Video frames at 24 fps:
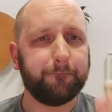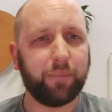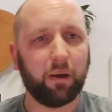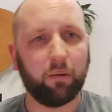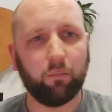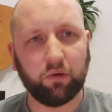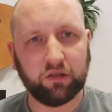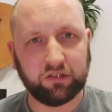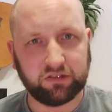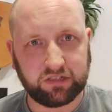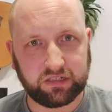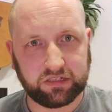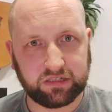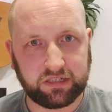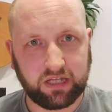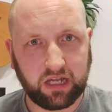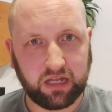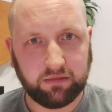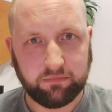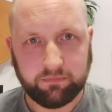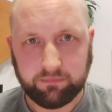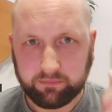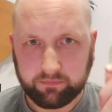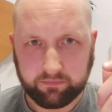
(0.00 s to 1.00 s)
But once it's
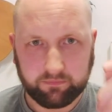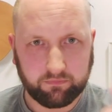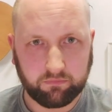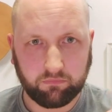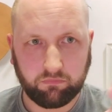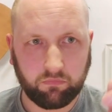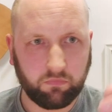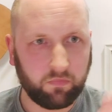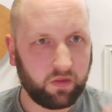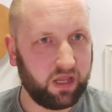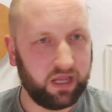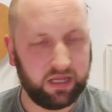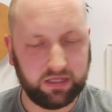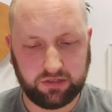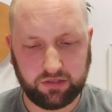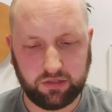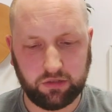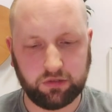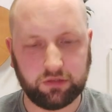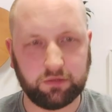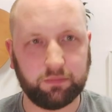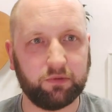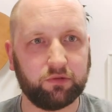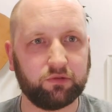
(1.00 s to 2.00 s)
done, it's
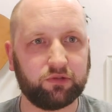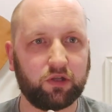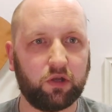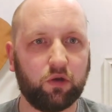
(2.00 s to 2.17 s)
usable.